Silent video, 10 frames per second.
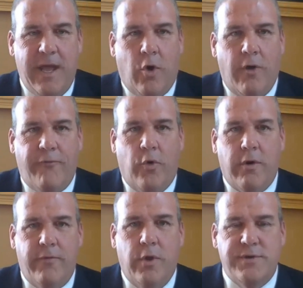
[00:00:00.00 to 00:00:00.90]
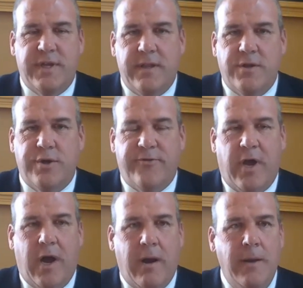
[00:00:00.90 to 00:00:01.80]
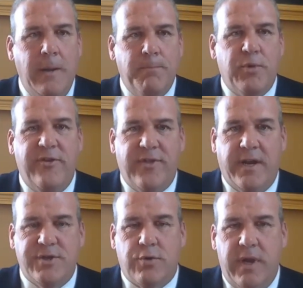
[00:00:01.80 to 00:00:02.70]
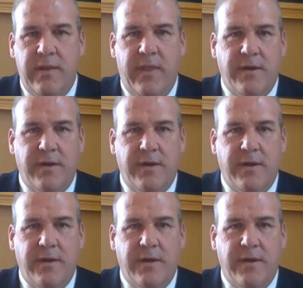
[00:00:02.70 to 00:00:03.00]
And all four of those signatures are placed on a screen.